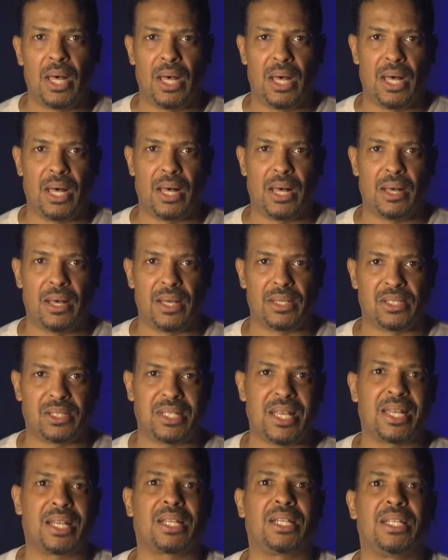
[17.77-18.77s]

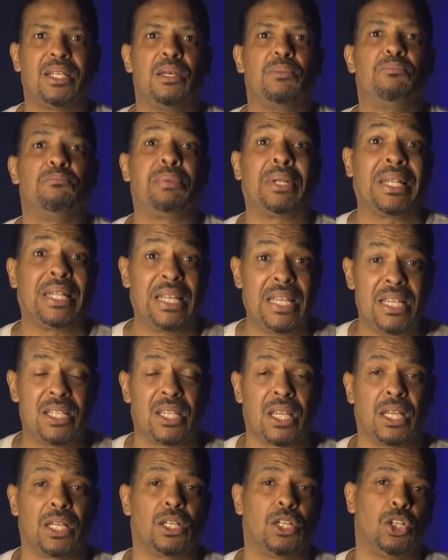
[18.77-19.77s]
aesthetically
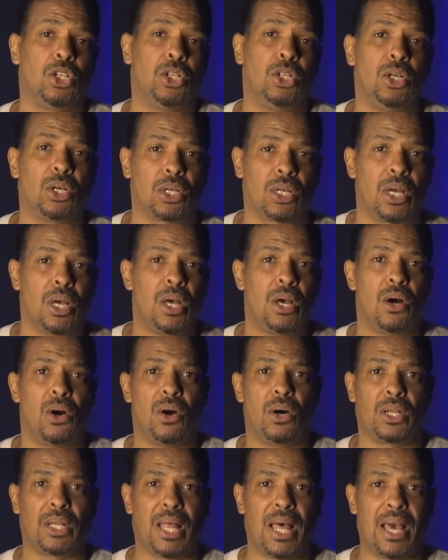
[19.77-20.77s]
pleasing look
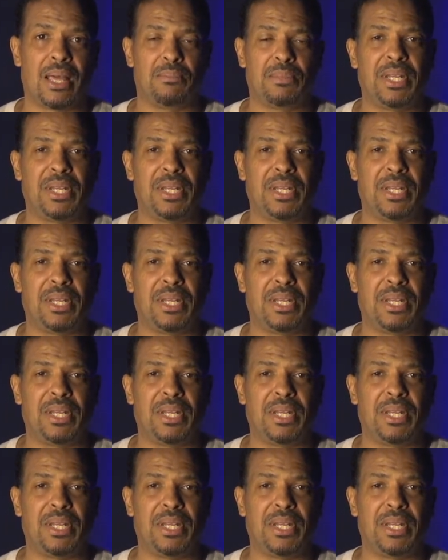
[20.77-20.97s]
online.